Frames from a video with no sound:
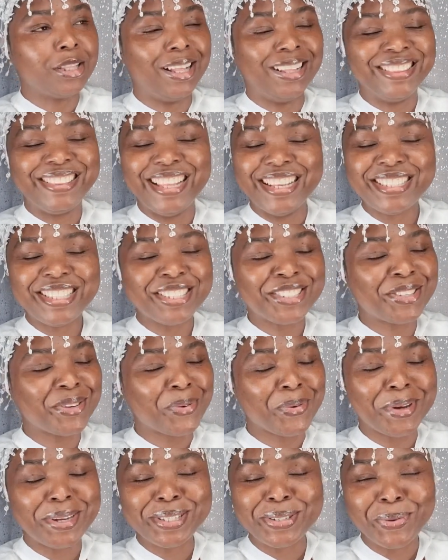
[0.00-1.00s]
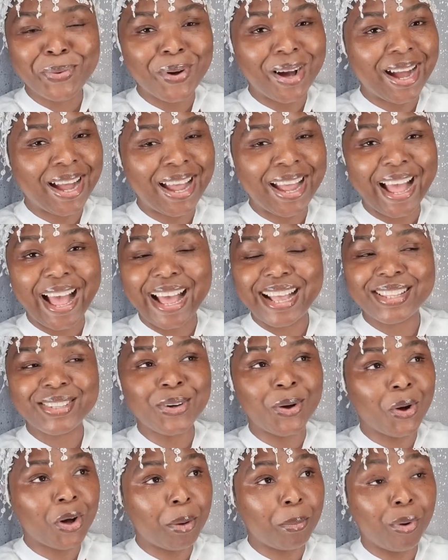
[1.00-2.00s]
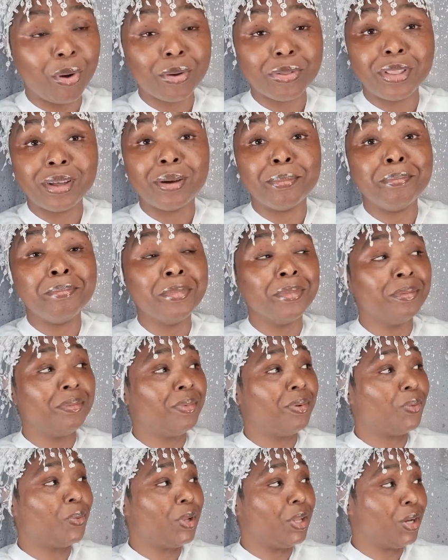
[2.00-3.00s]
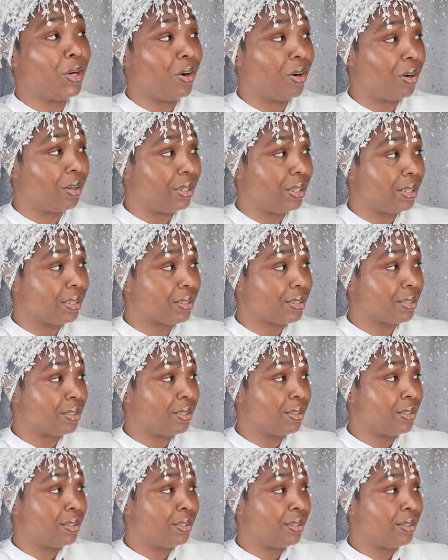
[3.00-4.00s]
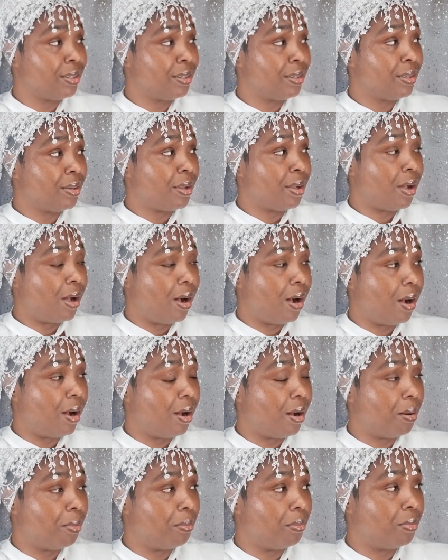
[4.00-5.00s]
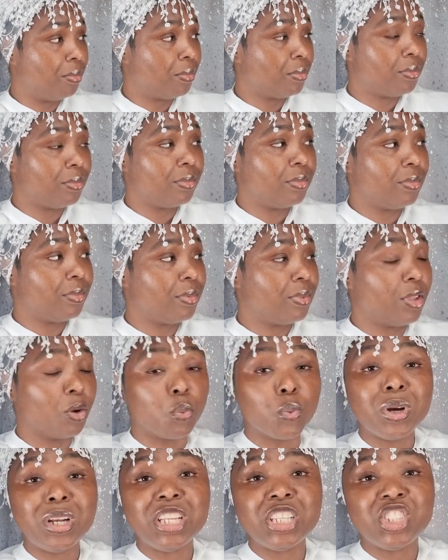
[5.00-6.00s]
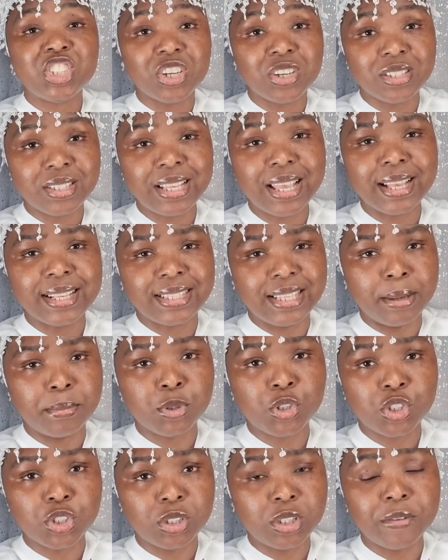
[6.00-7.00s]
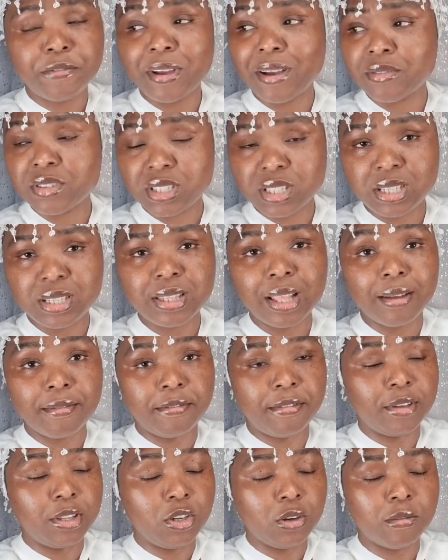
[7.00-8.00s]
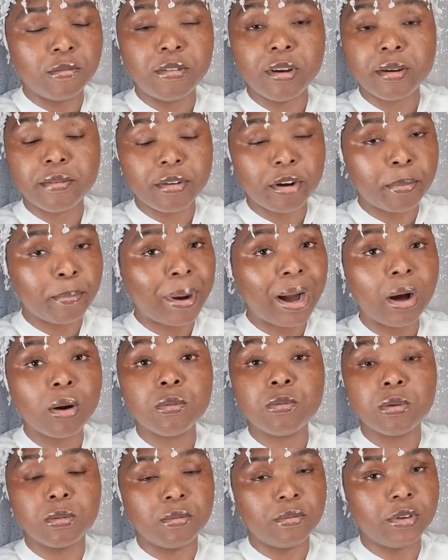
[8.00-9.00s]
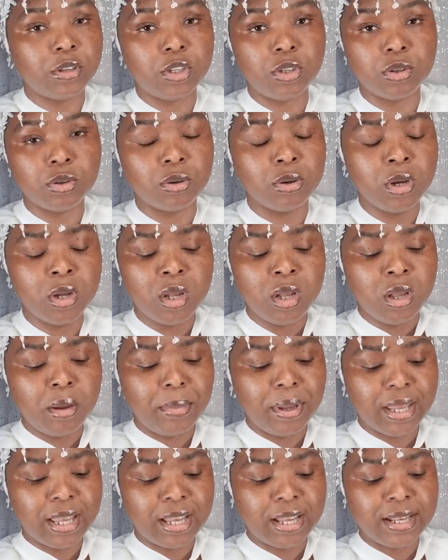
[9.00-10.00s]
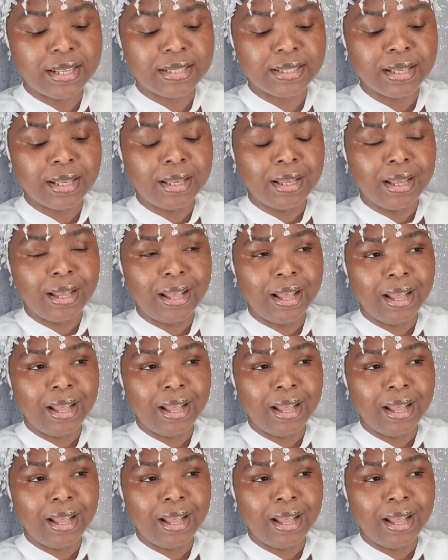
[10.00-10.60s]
And this is the reason why I talk about them, what you call it, the religious exemption. If you haven't seen that video, very, very powerful video. Because